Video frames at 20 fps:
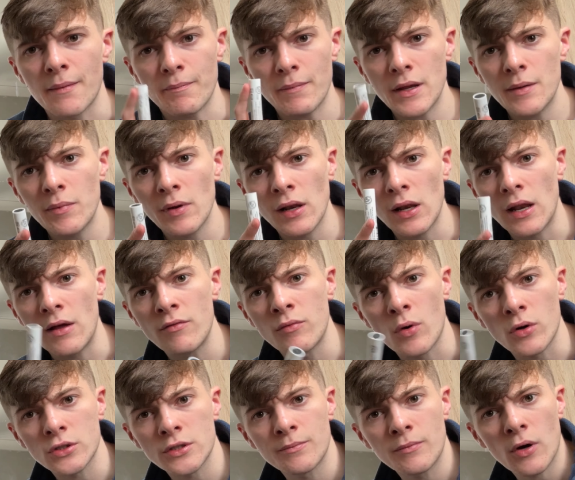People love
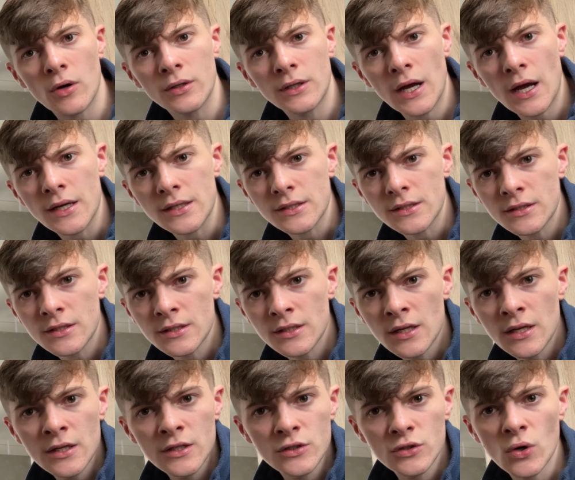watching podcasts.
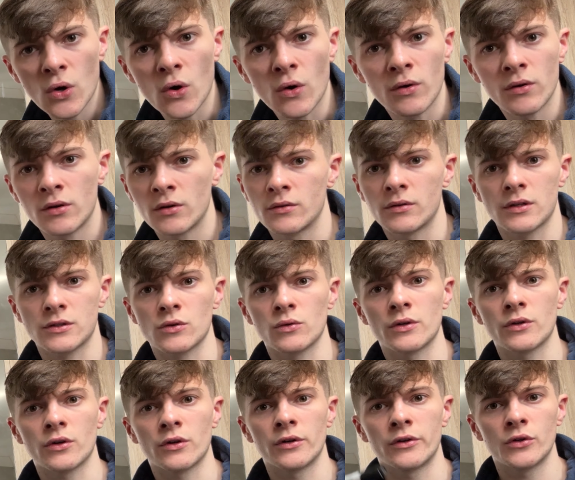So that's all
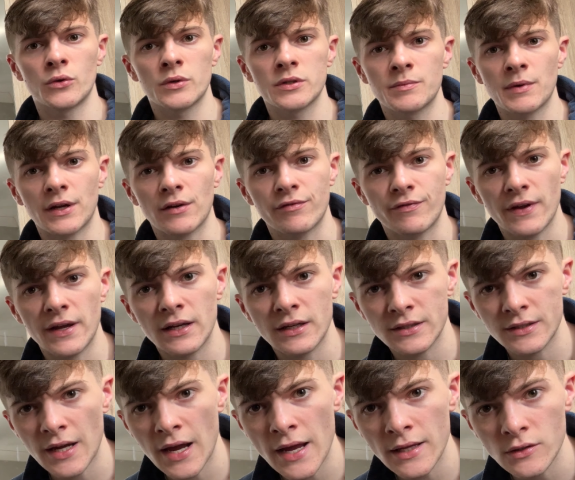you've got to do is make a fake
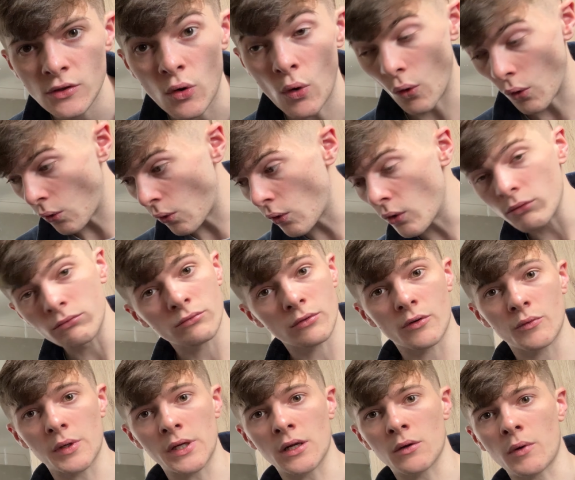set or a
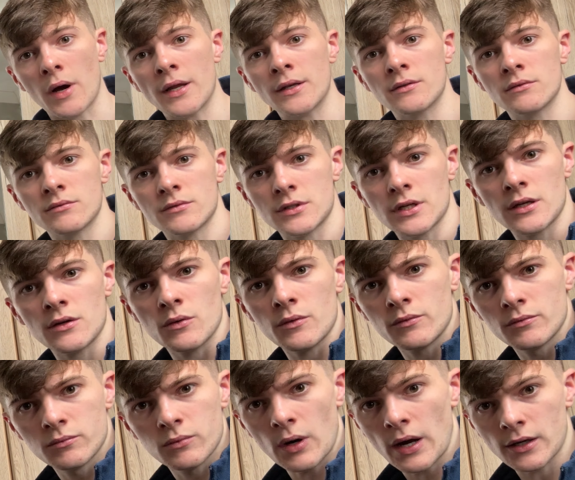real one. Say you
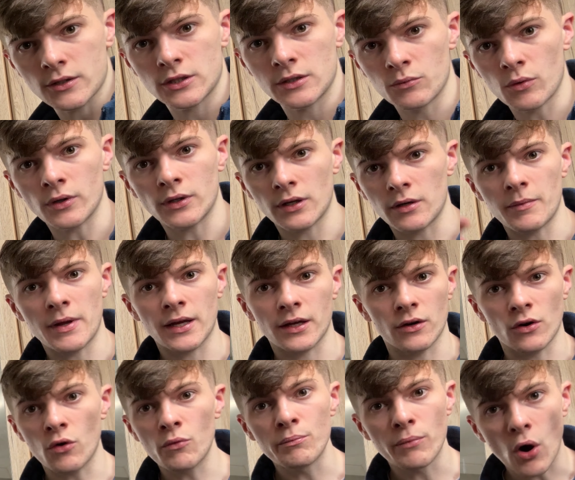actually wanted to make
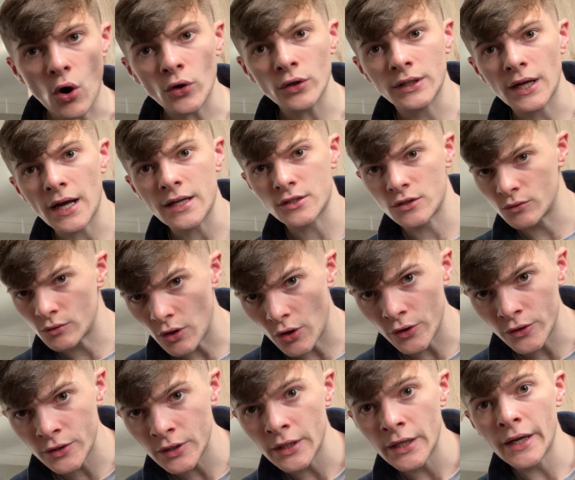your own podcast, you
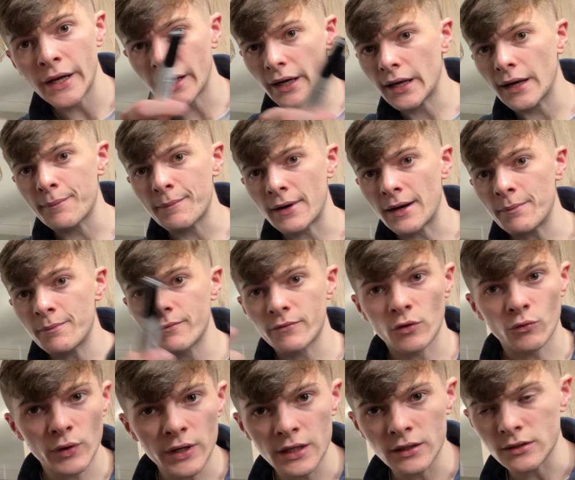could, and clip it up for
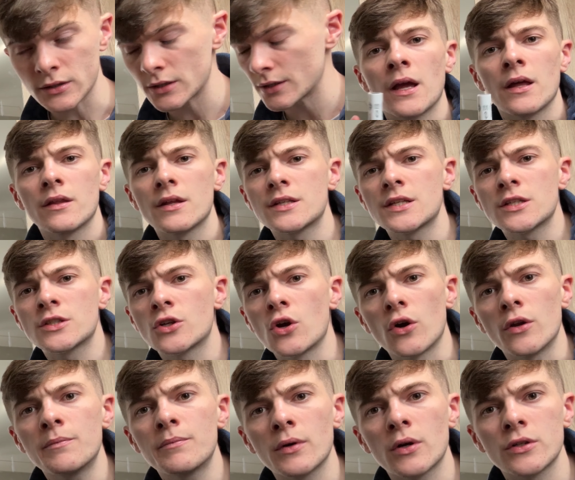reels. This is
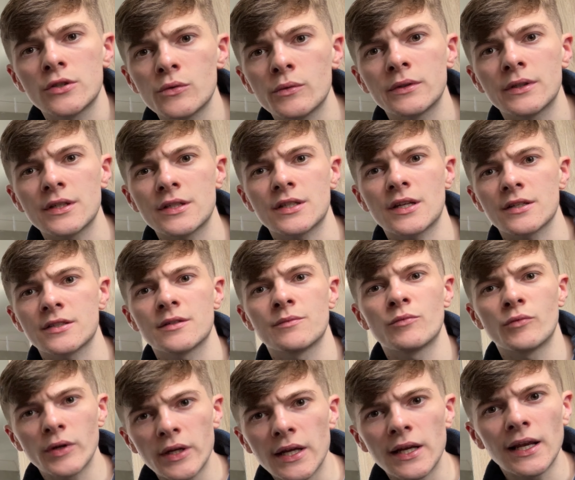good because you can discuss some
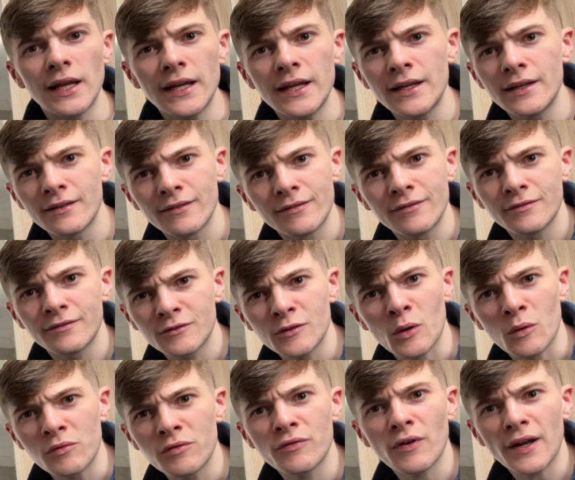really,
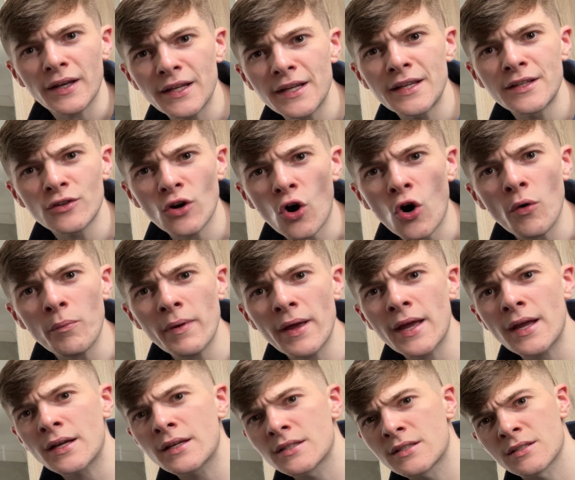funny
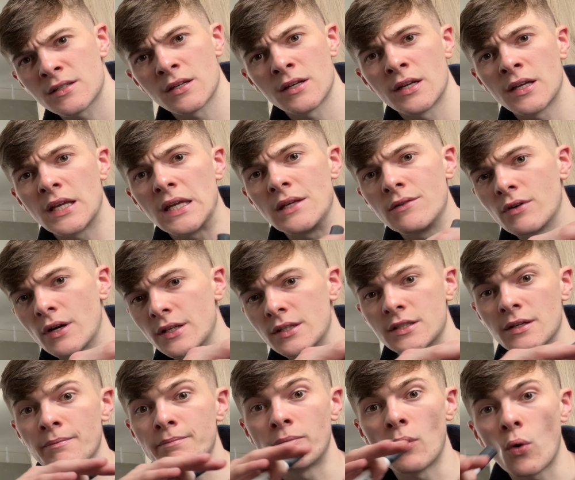topics, even
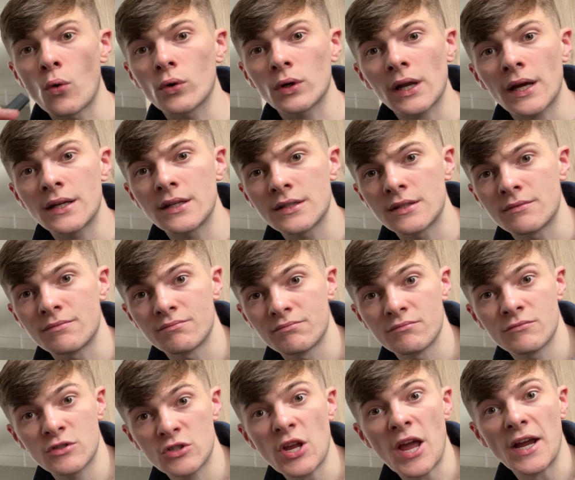some borderline
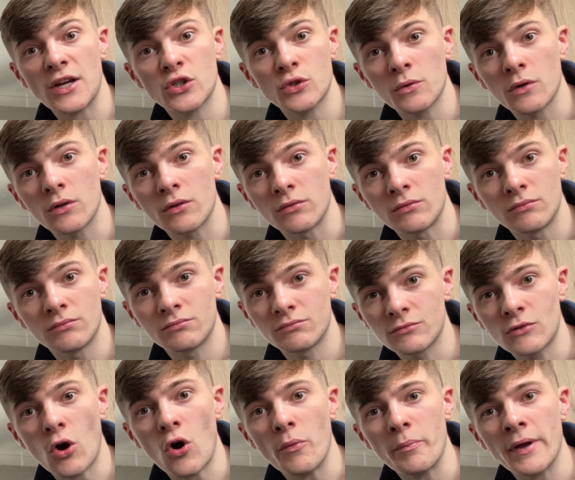sexual
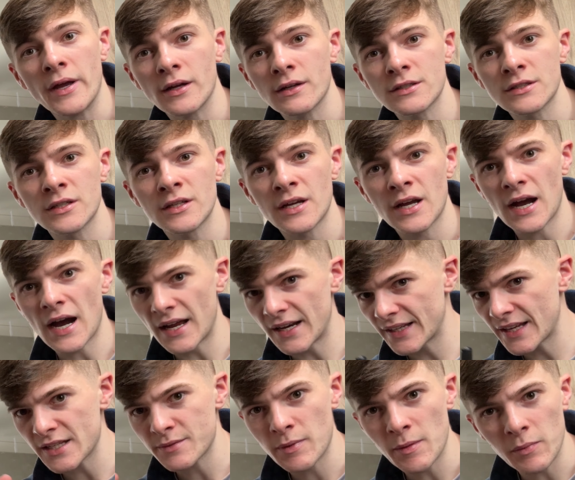topics, and I
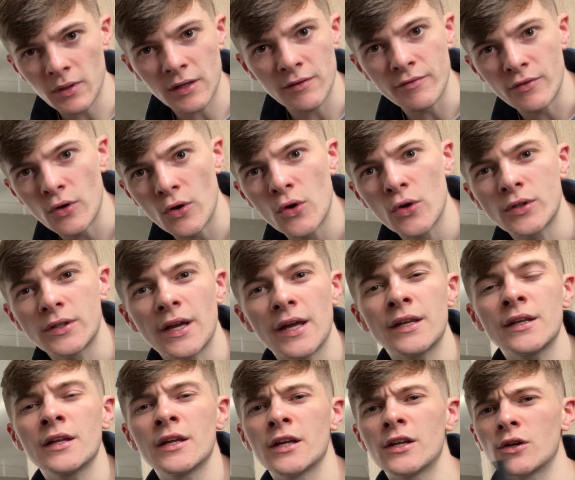guess people convert in.